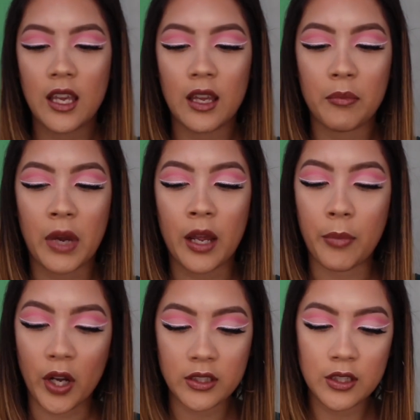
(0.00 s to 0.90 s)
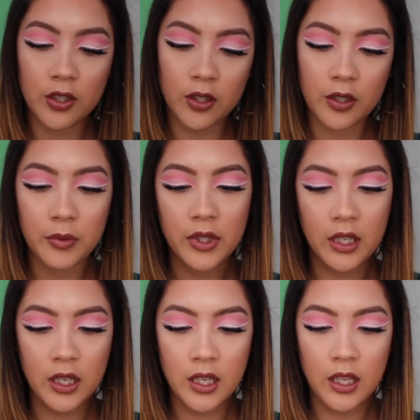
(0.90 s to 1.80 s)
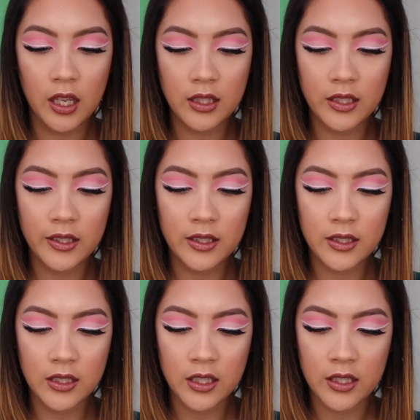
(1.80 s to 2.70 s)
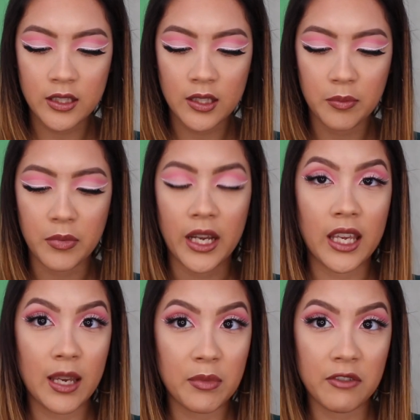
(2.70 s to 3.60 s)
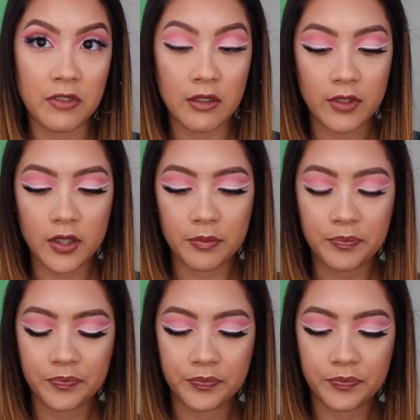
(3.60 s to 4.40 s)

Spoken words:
in my BoxyCharm, and this is Miami Fever.